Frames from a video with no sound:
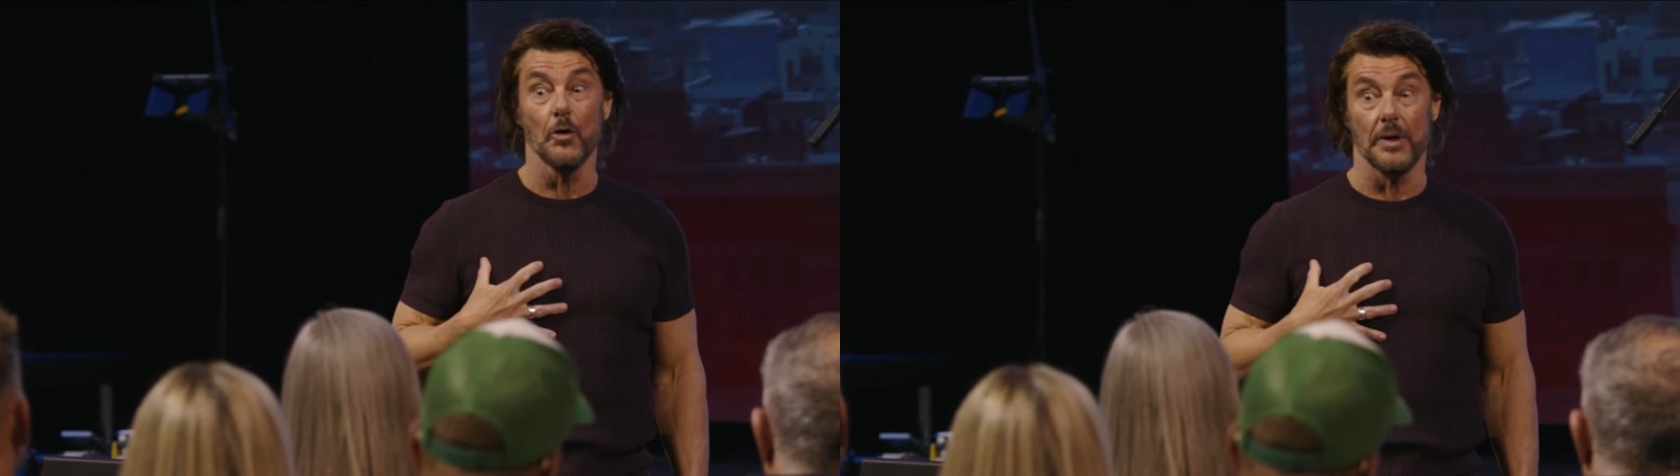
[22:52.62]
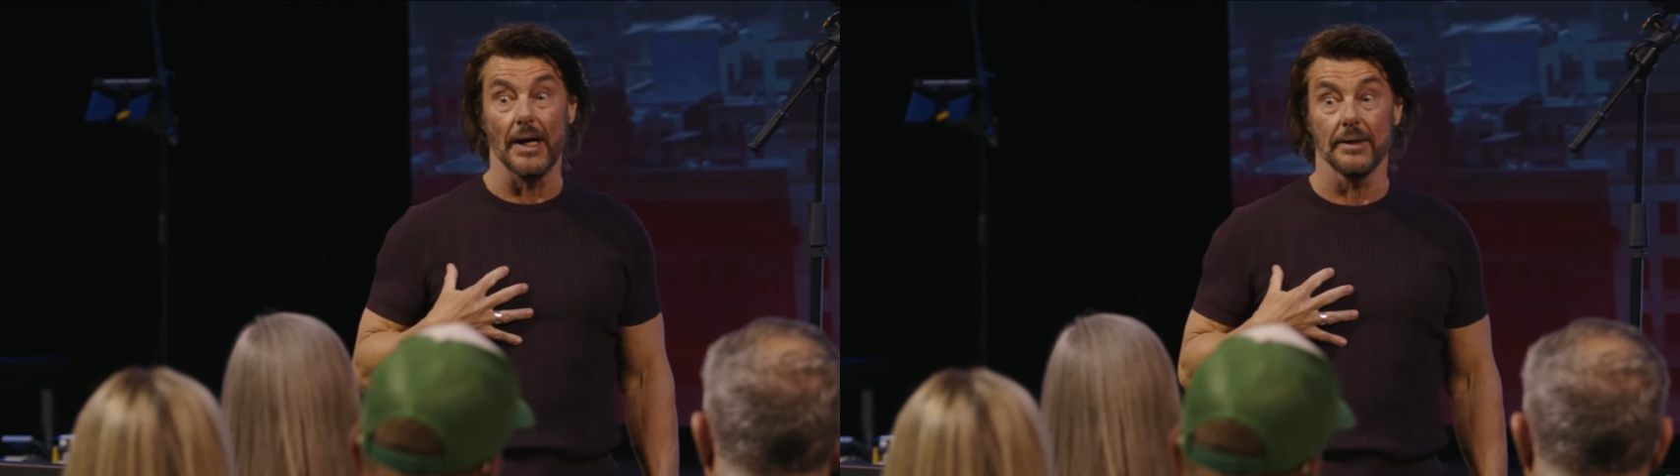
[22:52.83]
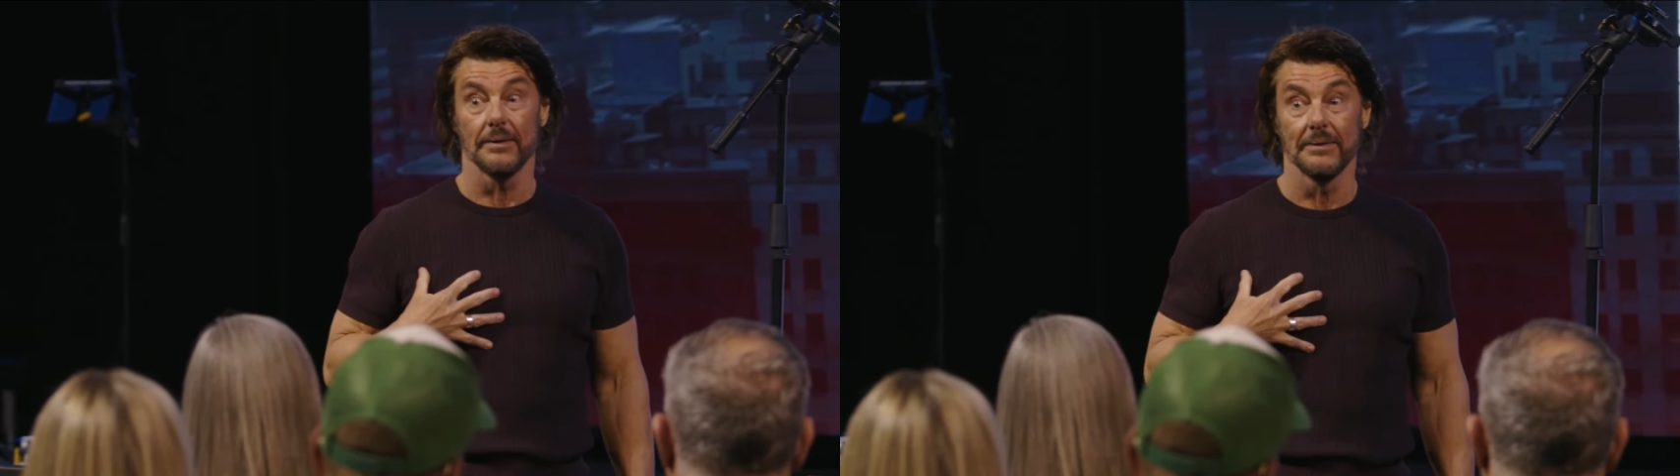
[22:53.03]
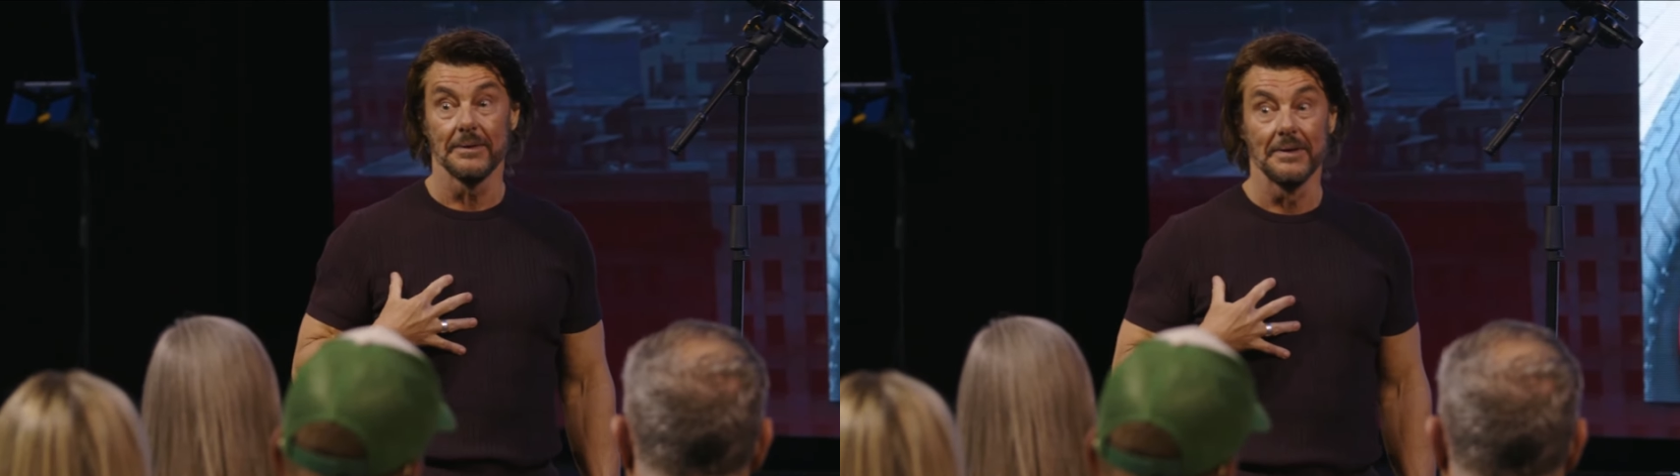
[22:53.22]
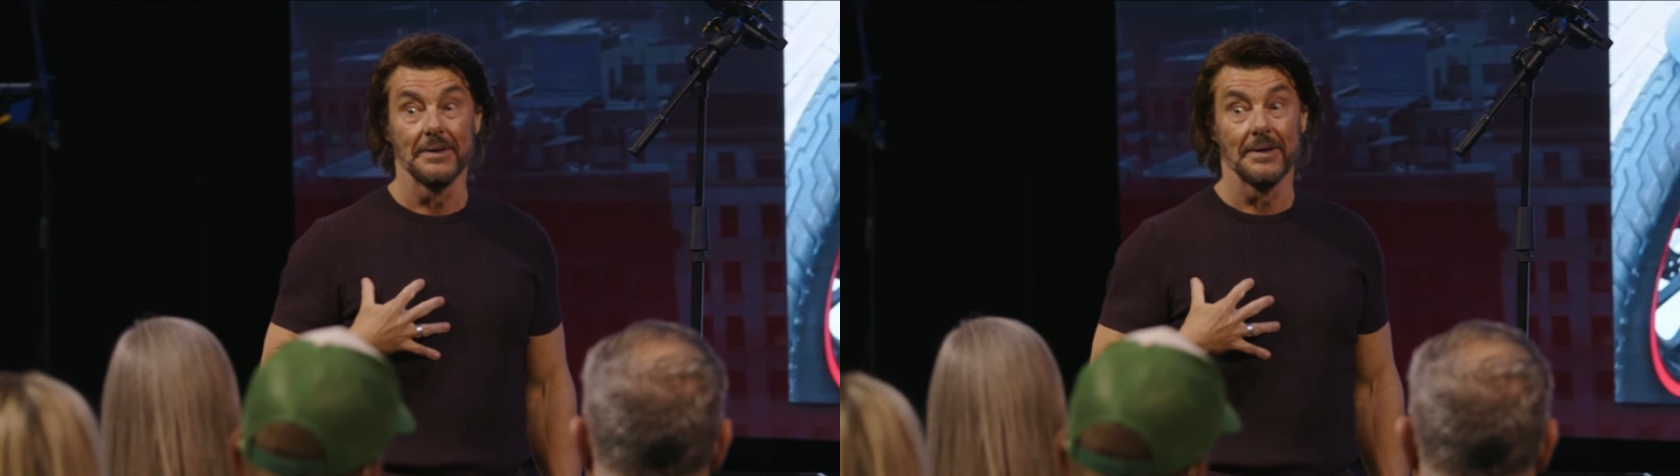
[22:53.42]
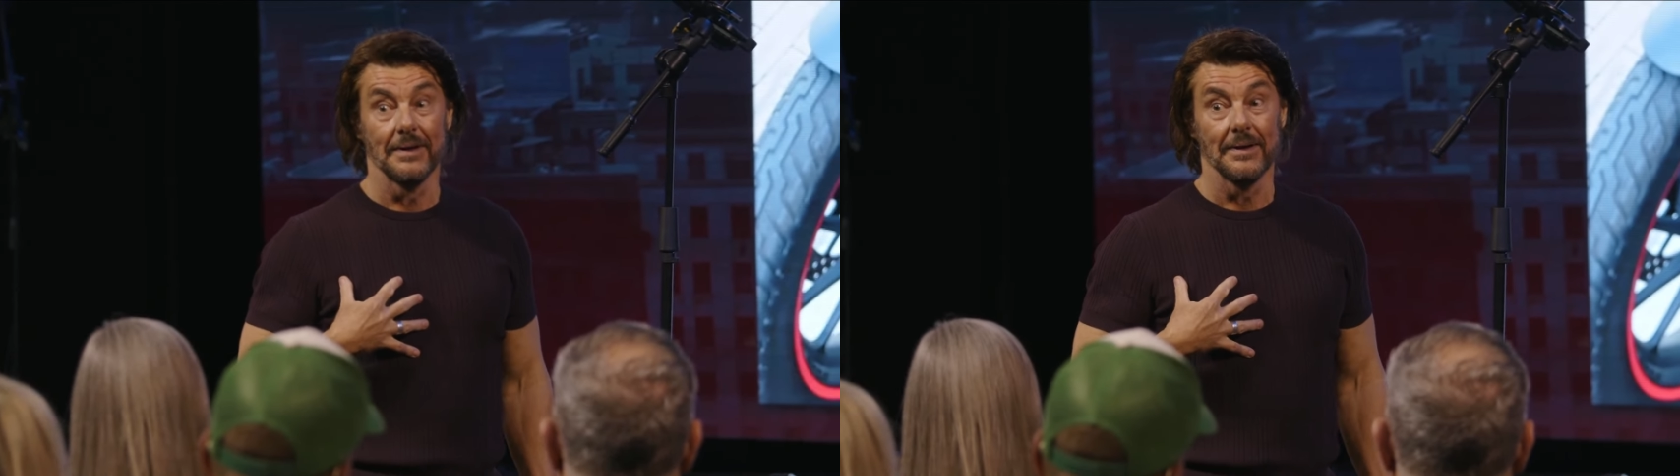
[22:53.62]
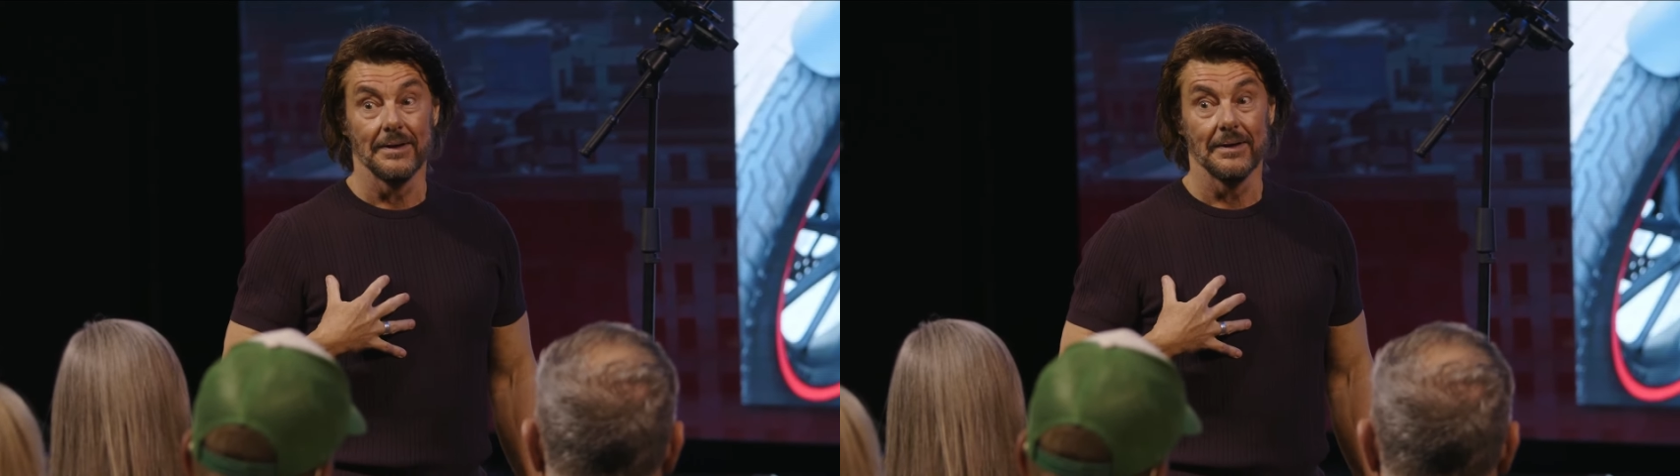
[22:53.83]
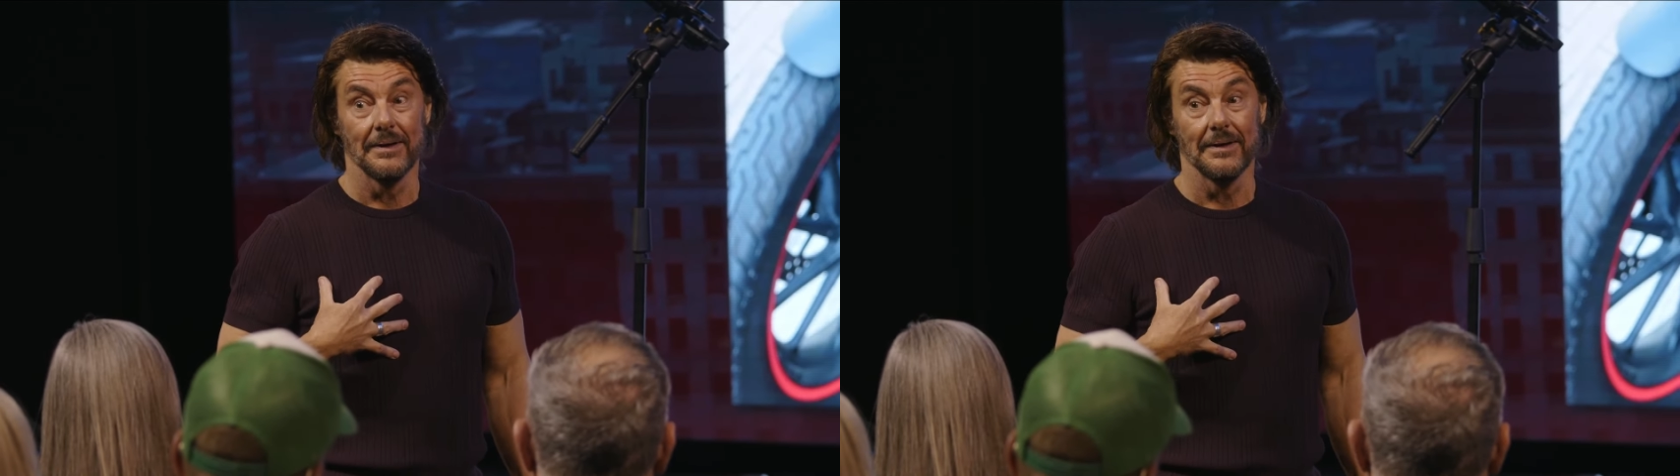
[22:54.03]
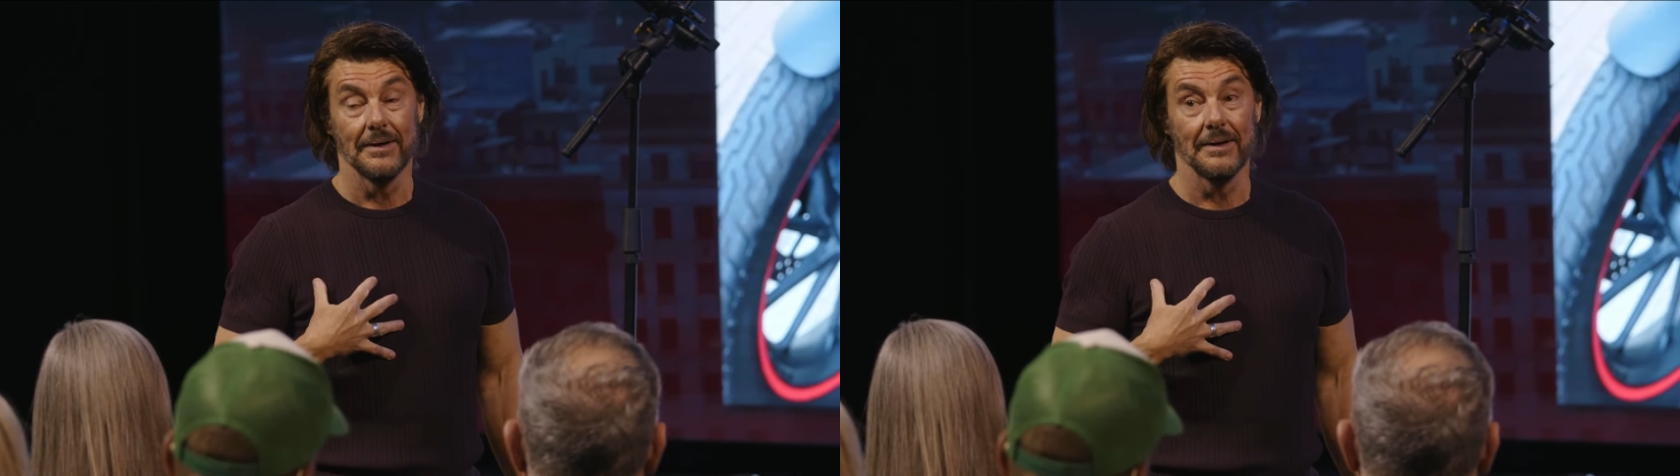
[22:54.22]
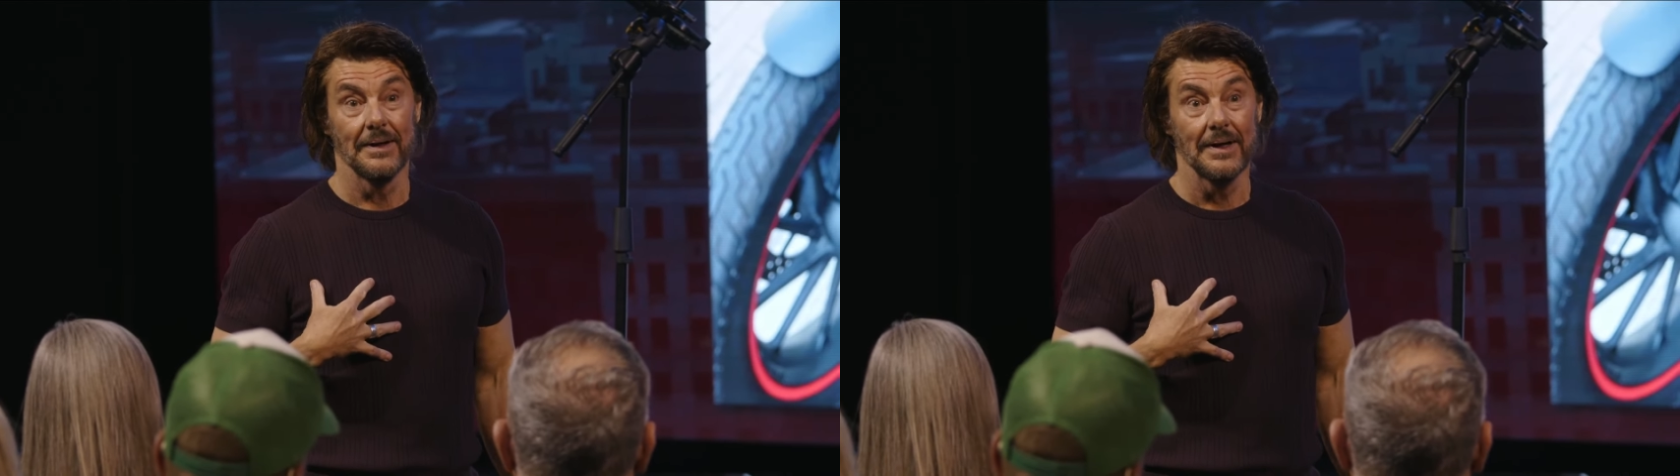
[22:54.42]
know that. Yeah. Yeah.